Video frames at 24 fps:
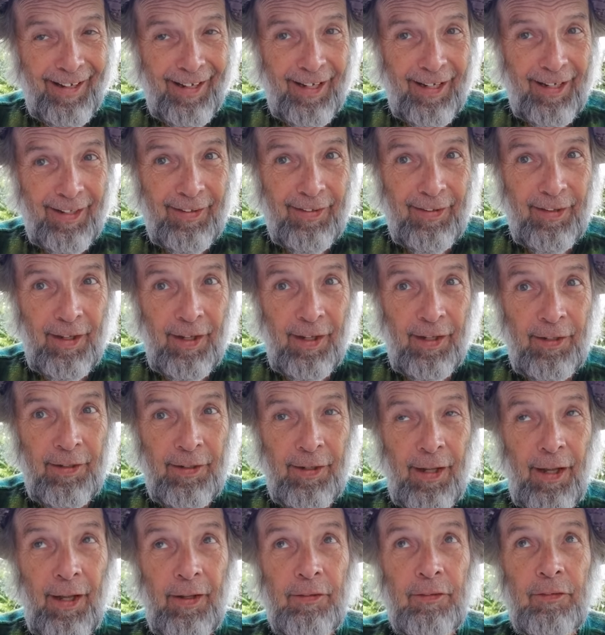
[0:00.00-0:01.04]
And then
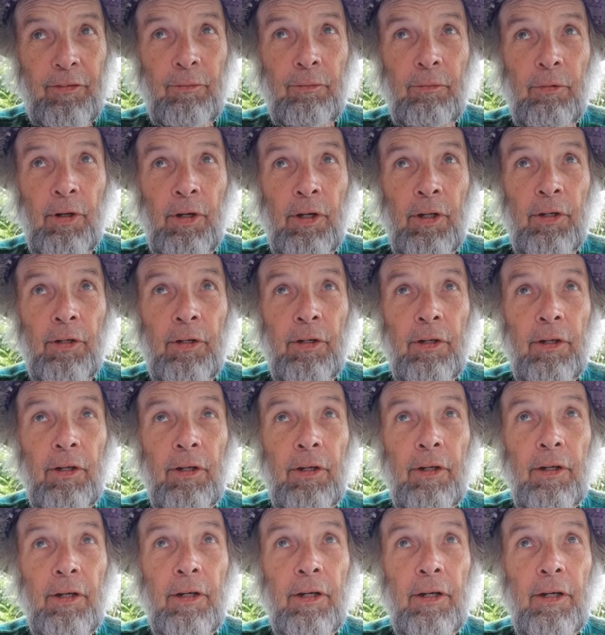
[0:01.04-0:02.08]
that's when
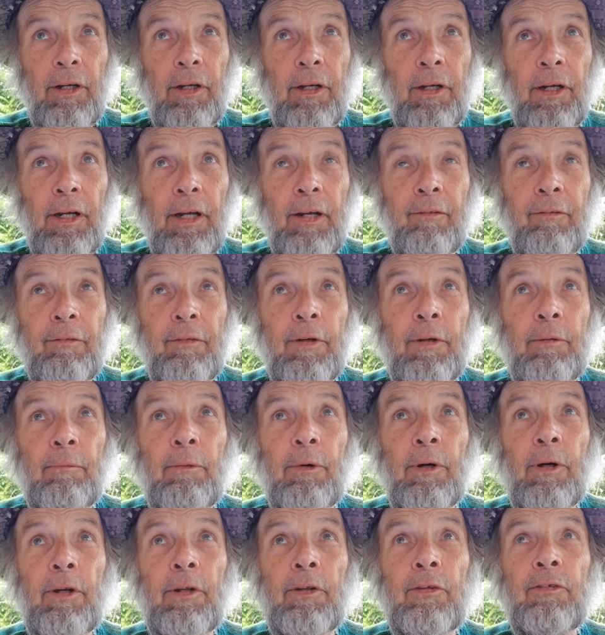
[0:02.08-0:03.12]

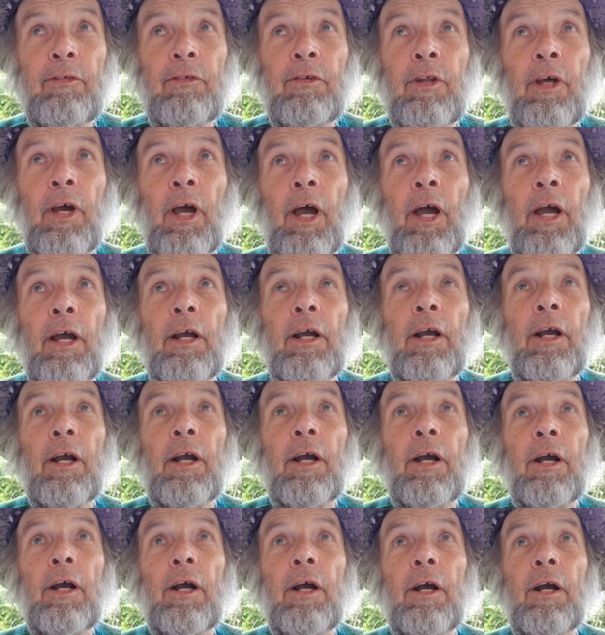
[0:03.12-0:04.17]
everybody's neck
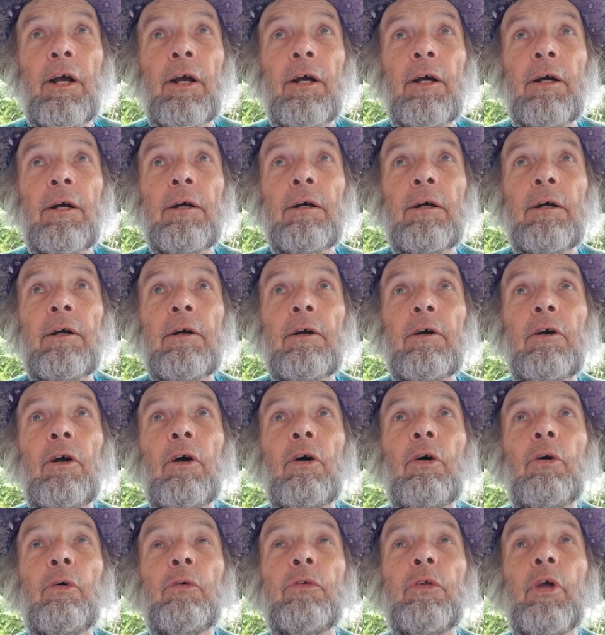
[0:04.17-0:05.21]

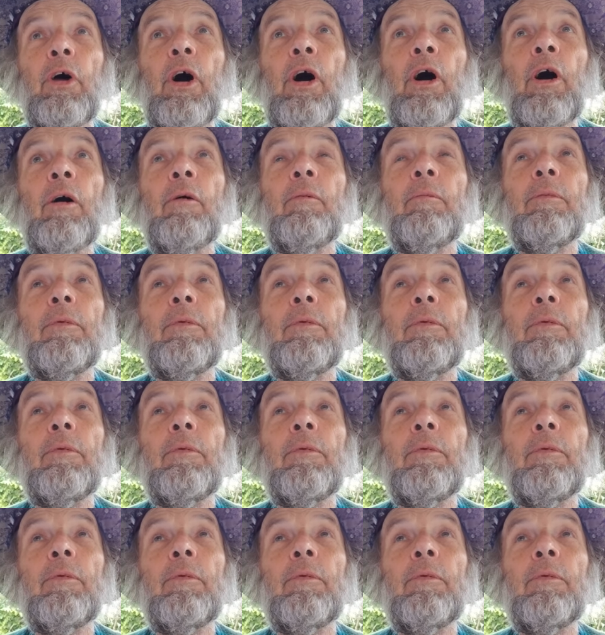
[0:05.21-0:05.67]
goes up.